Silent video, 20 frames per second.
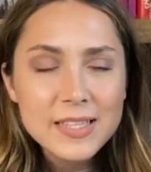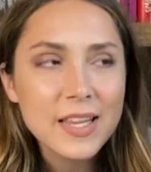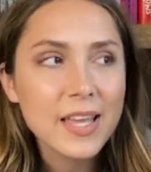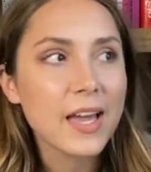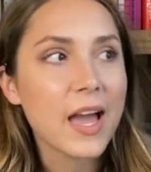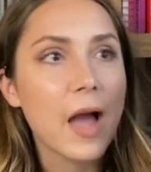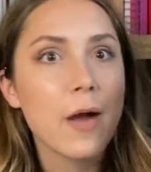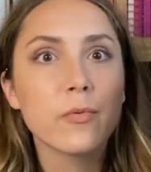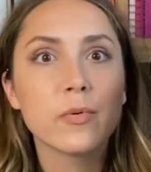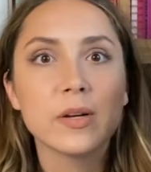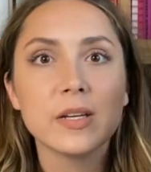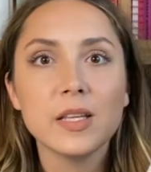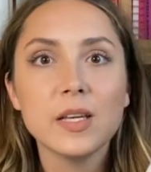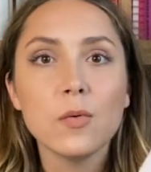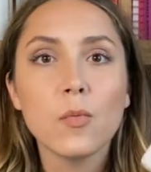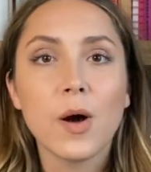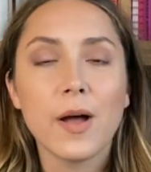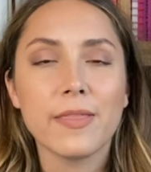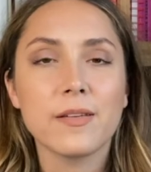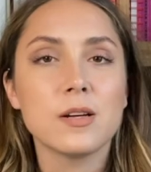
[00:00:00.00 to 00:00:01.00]
Like, I really
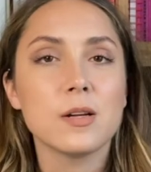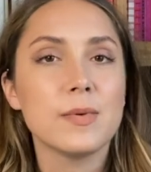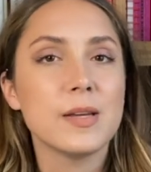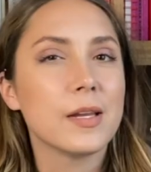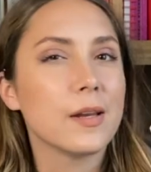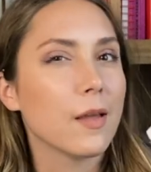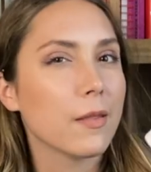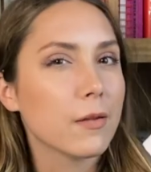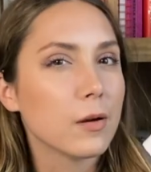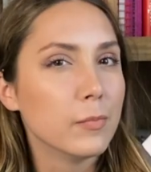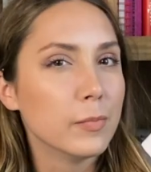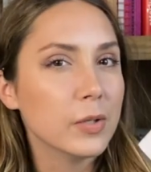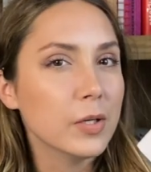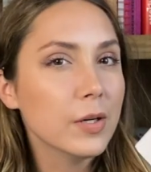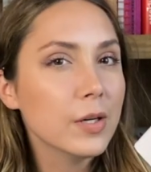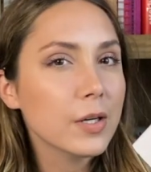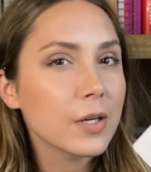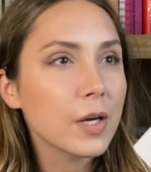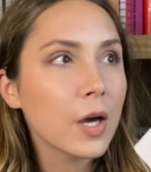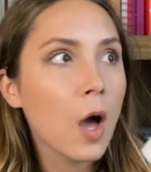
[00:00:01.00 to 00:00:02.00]
want there to be another
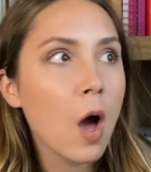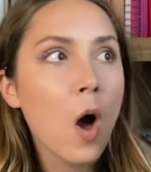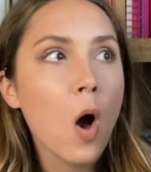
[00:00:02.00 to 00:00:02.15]
book